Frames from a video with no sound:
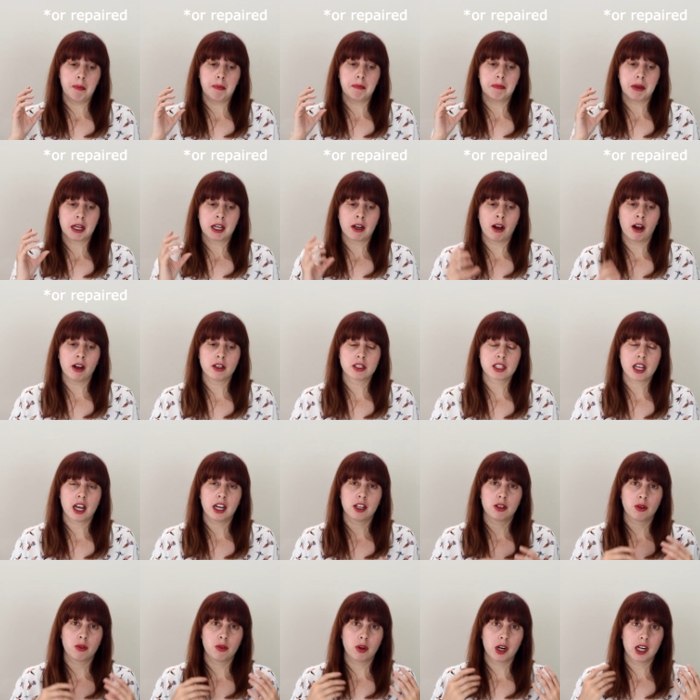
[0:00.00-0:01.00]
Because
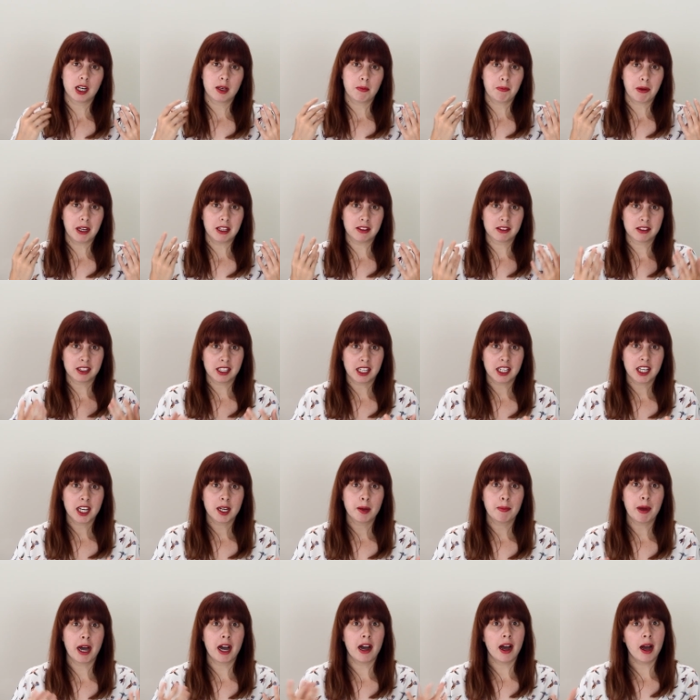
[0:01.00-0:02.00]
I'd already been thinking
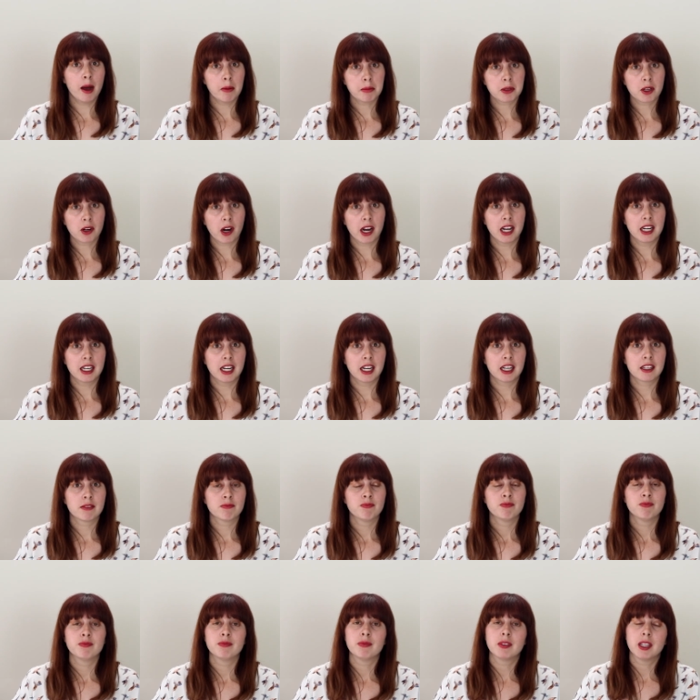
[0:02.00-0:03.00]
about
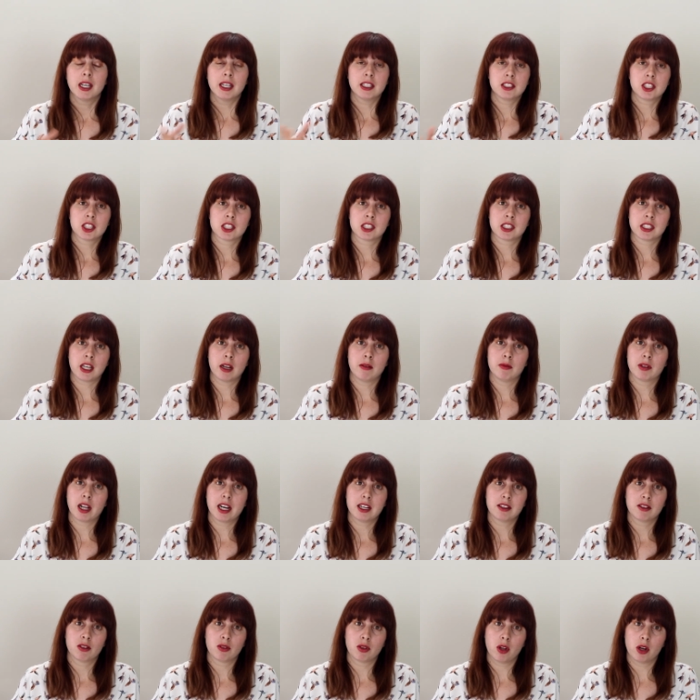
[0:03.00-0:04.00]
upgrading, it just seemed
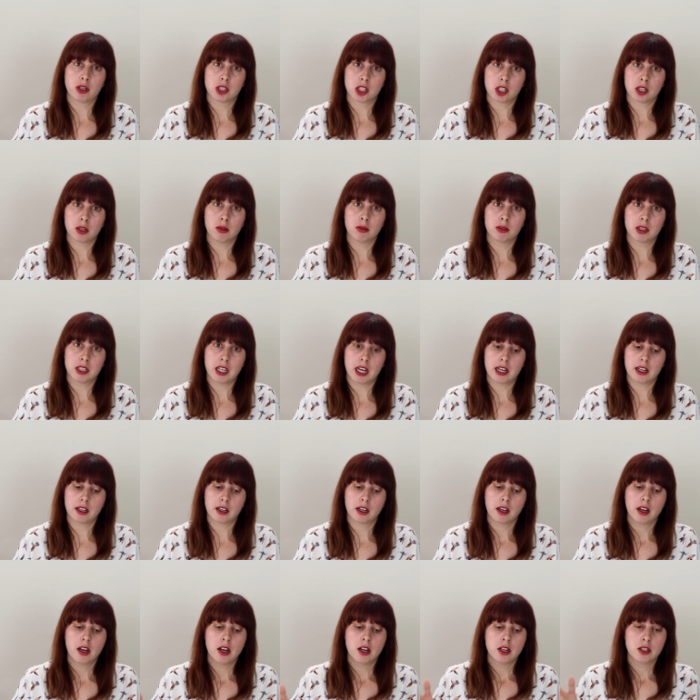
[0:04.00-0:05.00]
like the logical
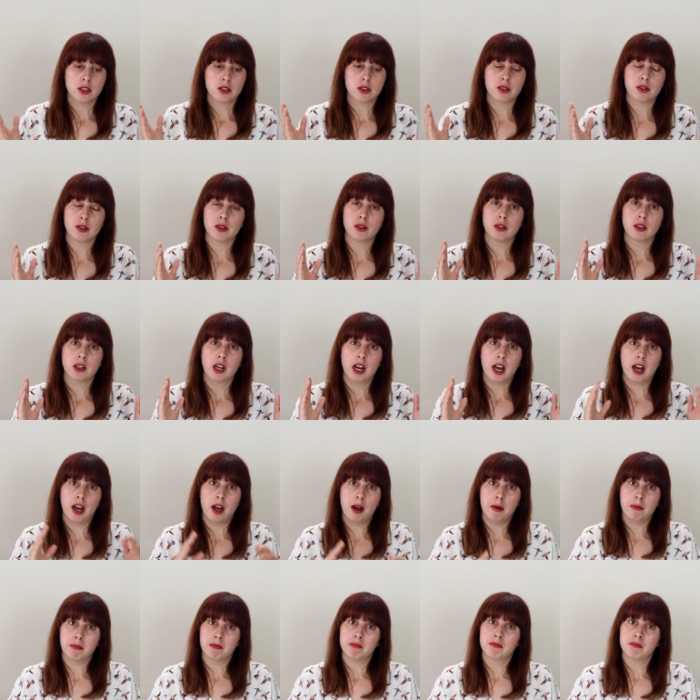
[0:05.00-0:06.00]
thing to
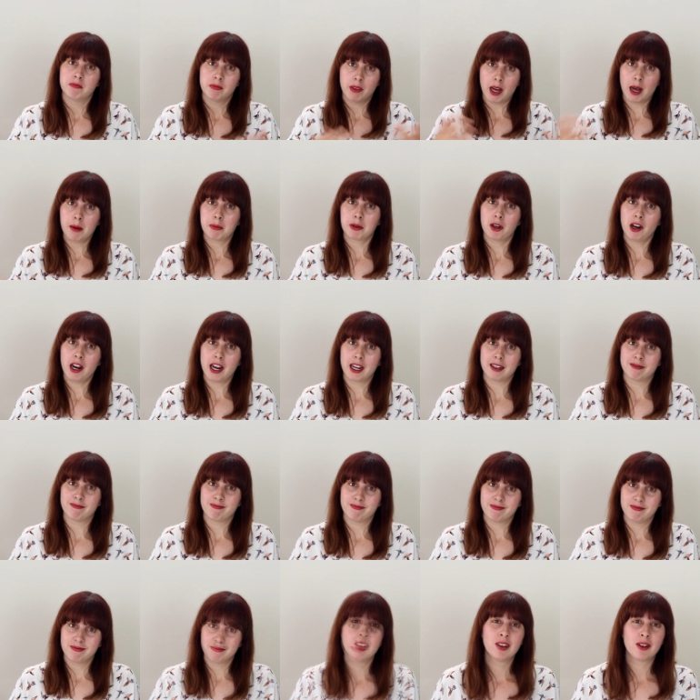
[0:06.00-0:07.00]
upgrade.
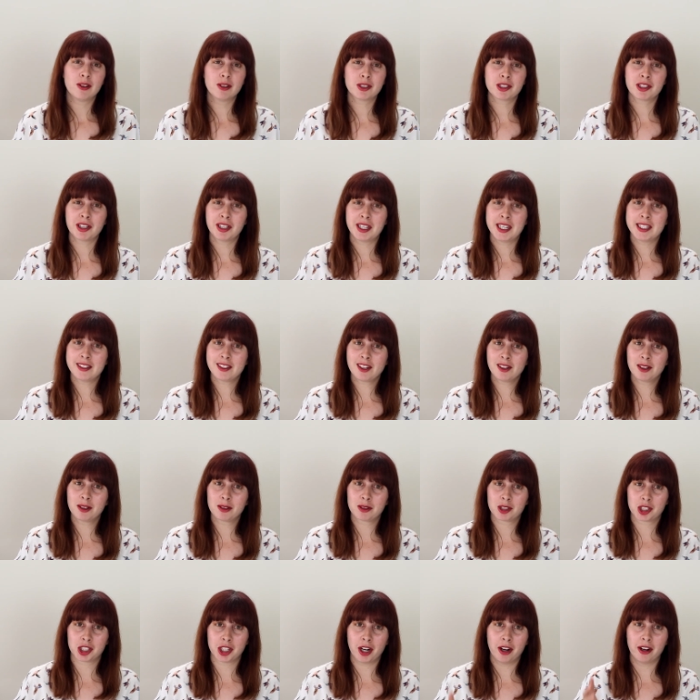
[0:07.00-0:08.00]
Also, here's a
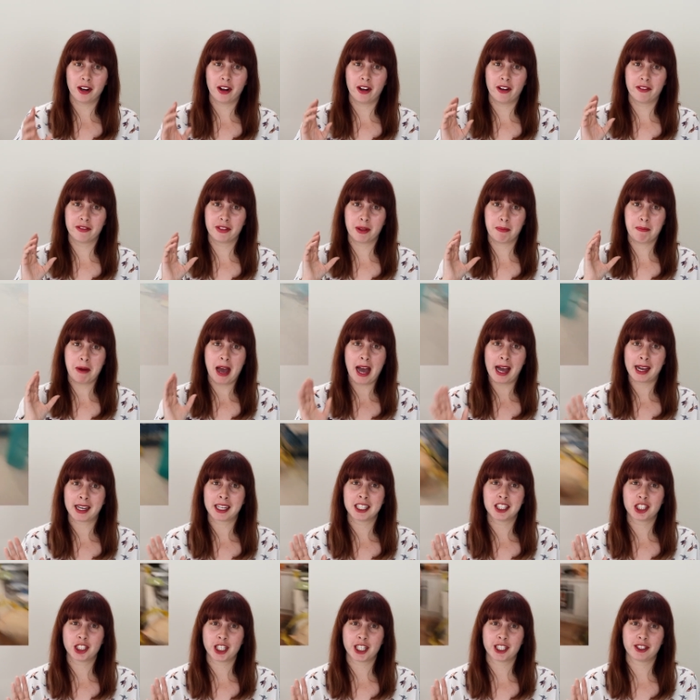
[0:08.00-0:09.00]
little shot of the
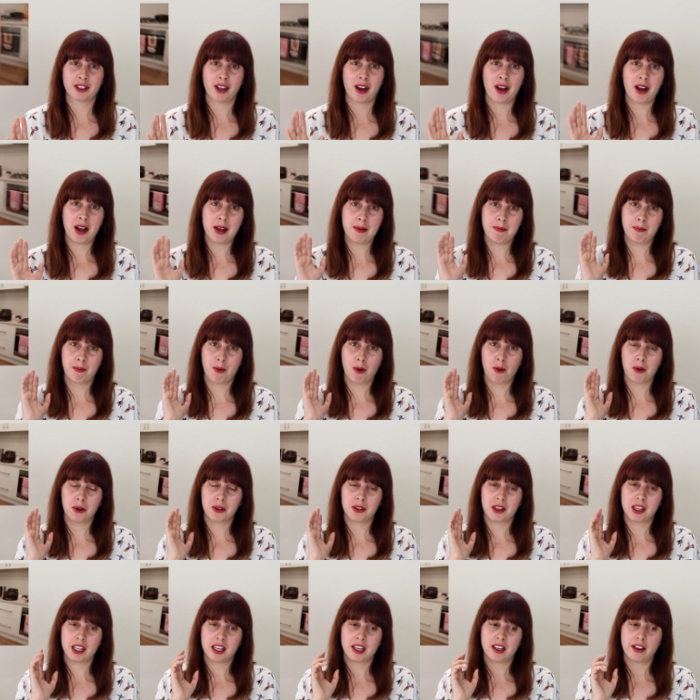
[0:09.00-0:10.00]
packaging that I
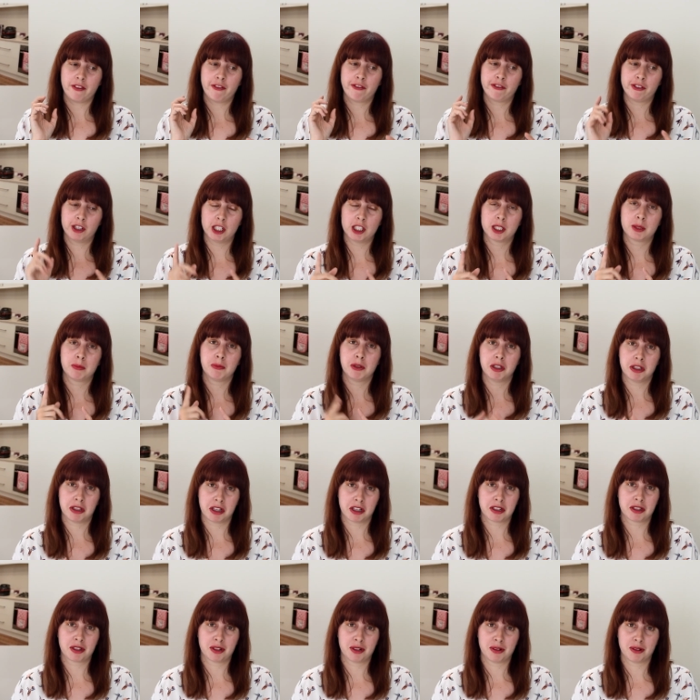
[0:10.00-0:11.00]
bought the First
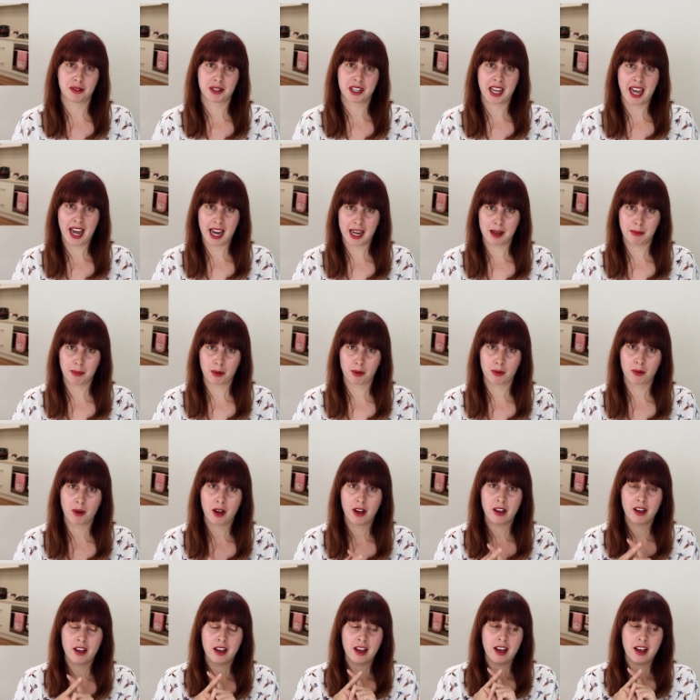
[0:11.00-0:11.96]
Music Store cable